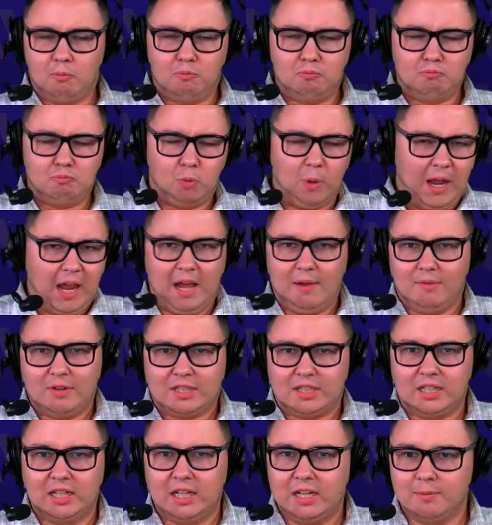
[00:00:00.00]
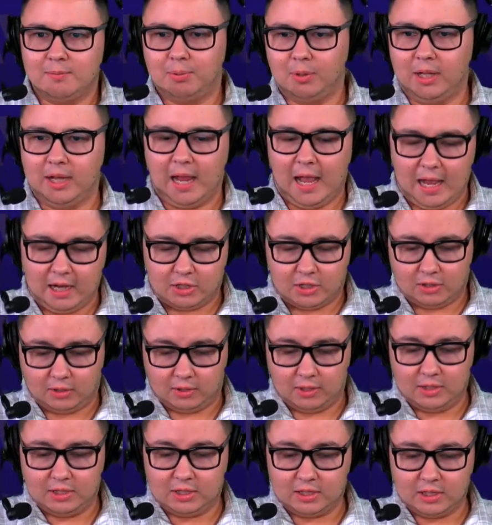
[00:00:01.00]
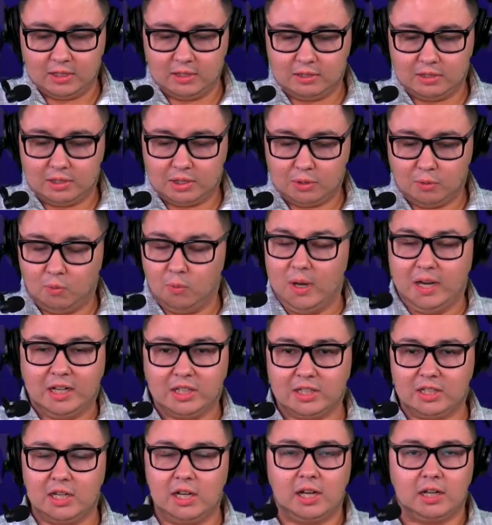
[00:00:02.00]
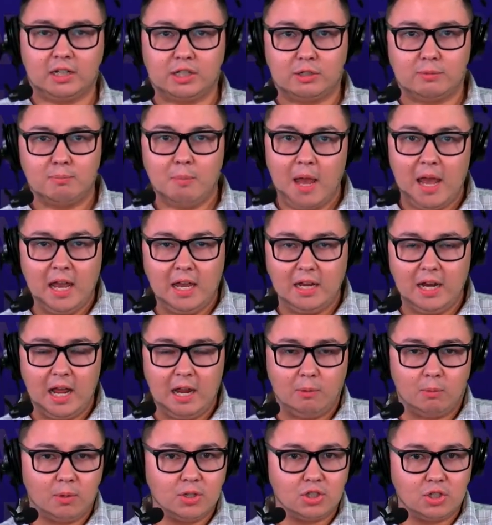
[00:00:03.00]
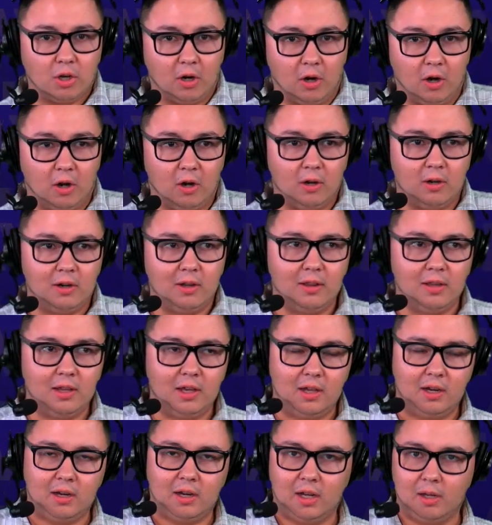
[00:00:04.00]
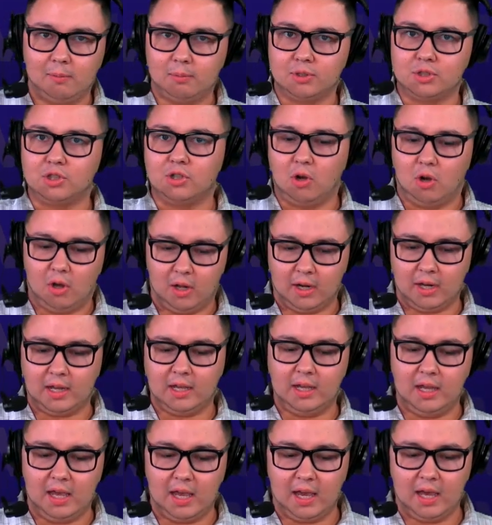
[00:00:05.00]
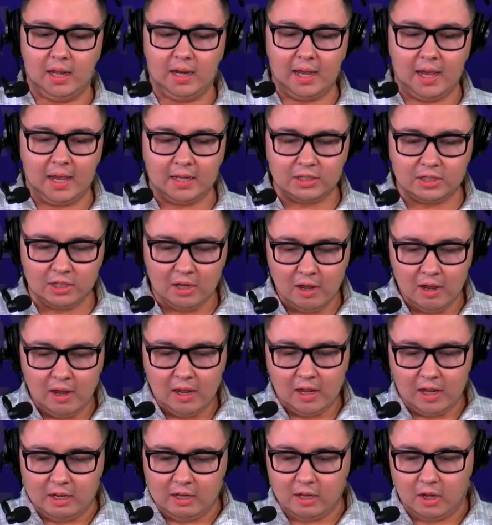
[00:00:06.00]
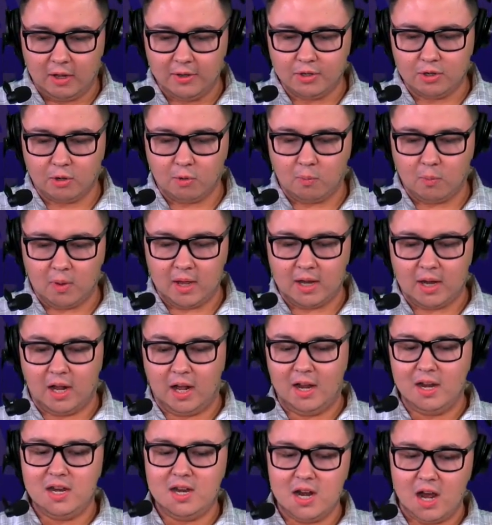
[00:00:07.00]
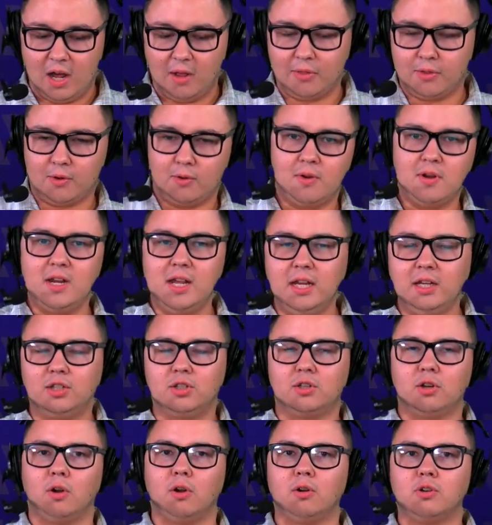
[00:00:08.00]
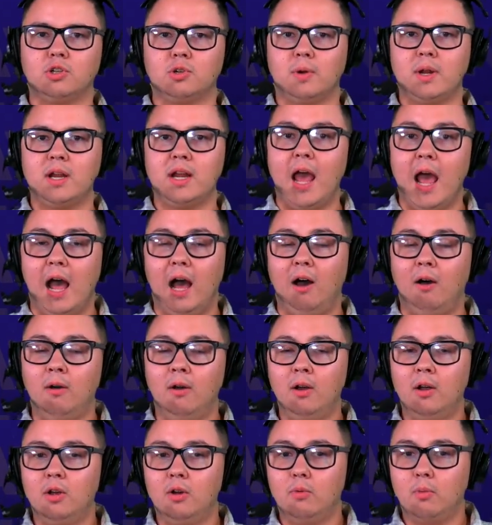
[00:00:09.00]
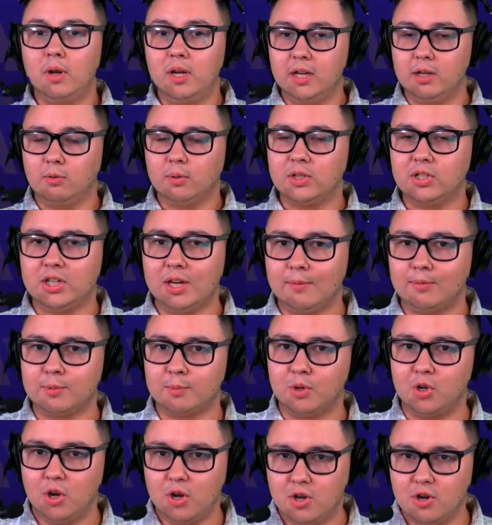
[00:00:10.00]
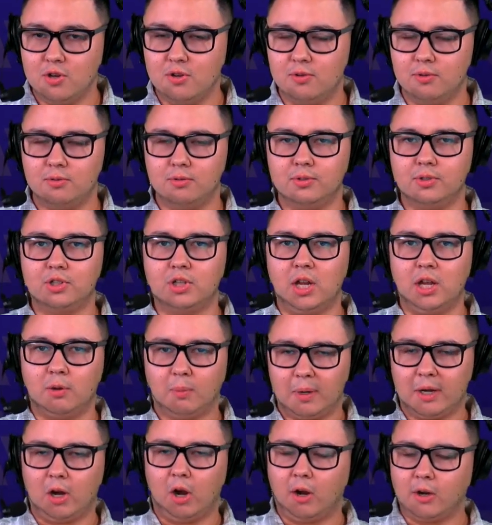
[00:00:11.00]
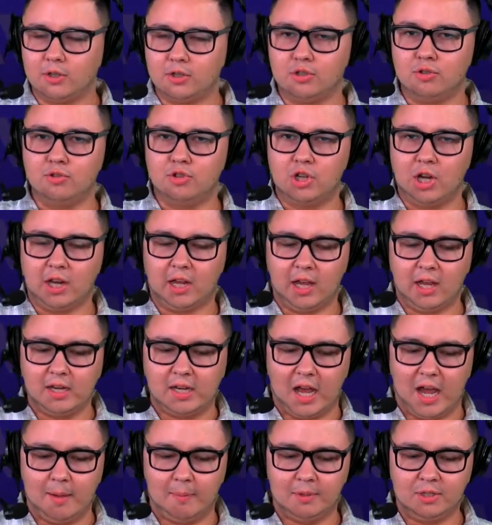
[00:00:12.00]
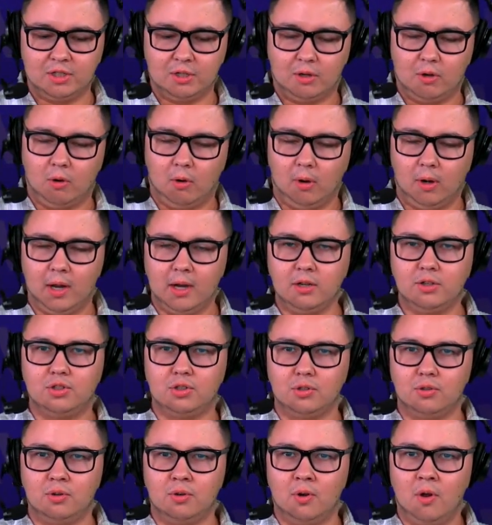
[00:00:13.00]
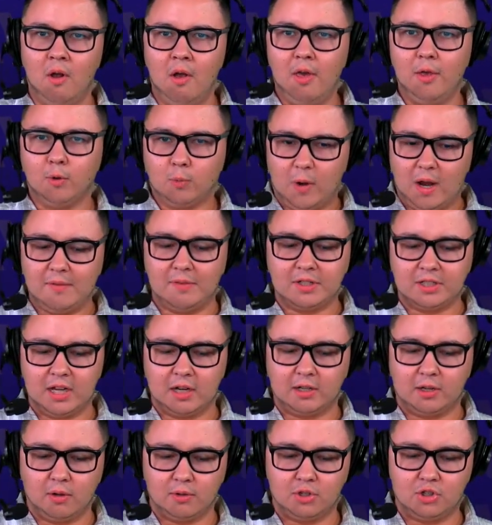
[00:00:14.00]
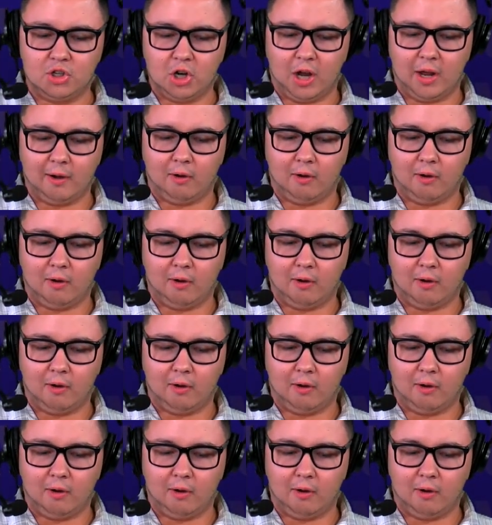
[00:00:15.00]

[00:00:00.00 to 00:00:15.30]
we haven't seen him play, actually, since week six. Made a return, and then he was gone again as he underwent another knee surgery. Now, we did receive some good news in regards to J.K. Dobbins. According to Ravens head coach John